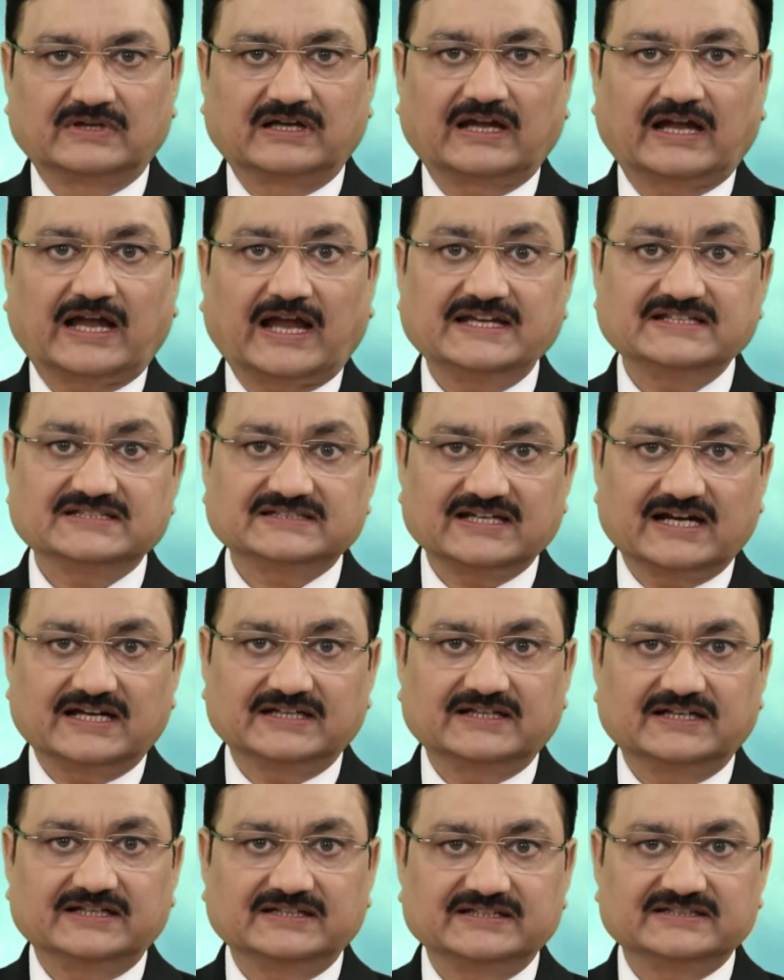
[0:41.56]
I
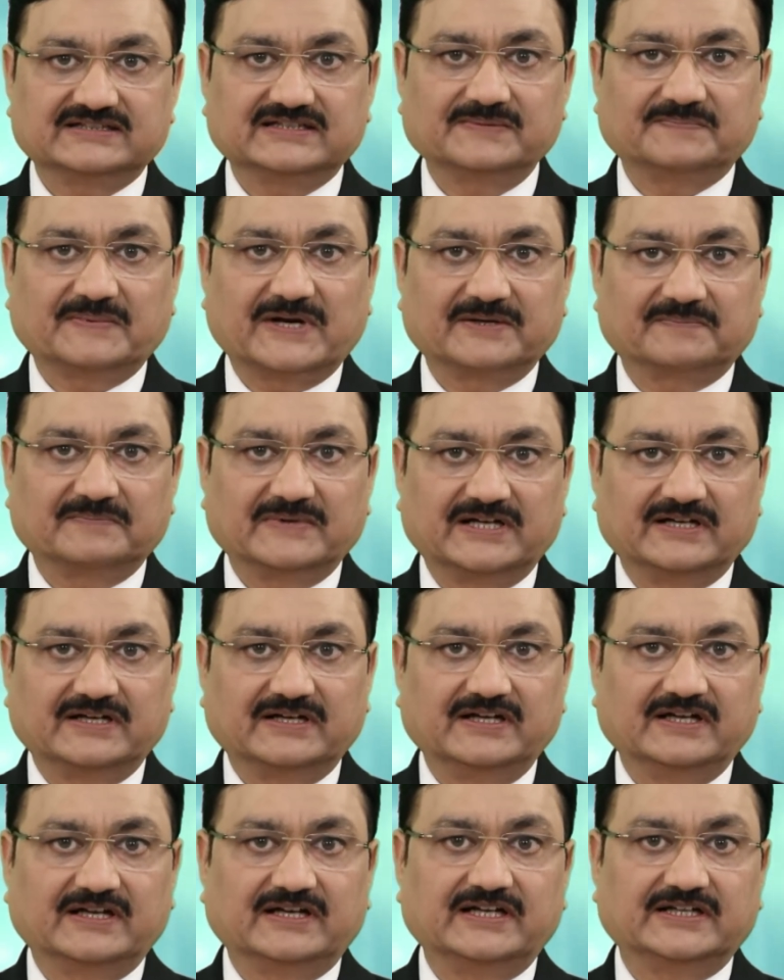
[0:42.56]
started this department
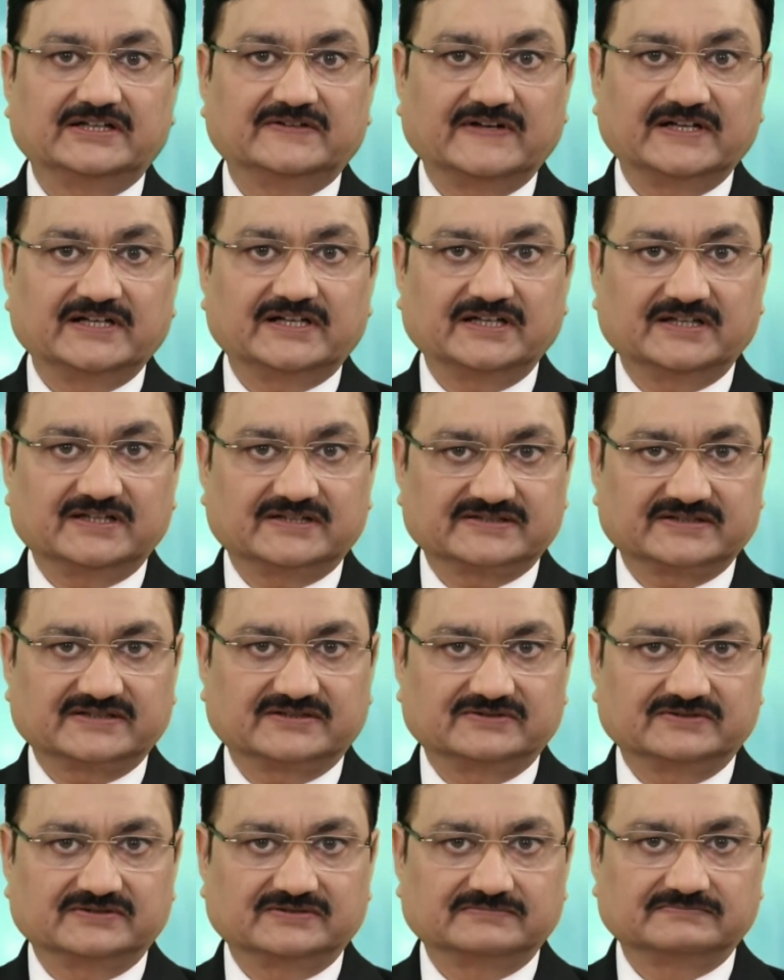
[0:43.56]
nearly 20 years
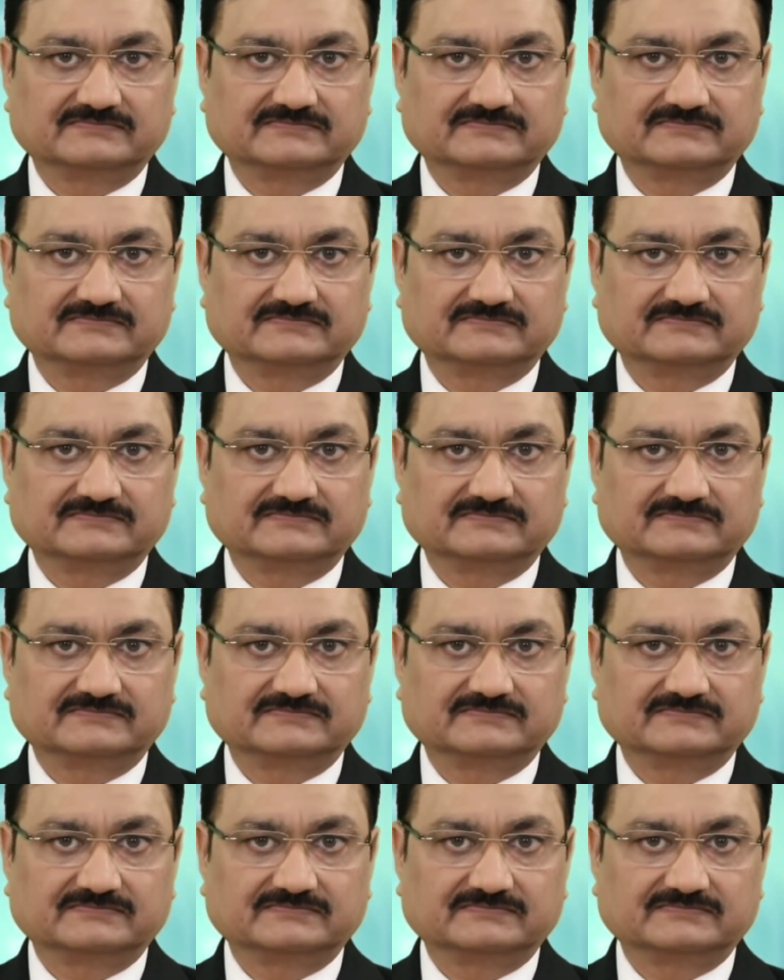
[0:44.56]
ago.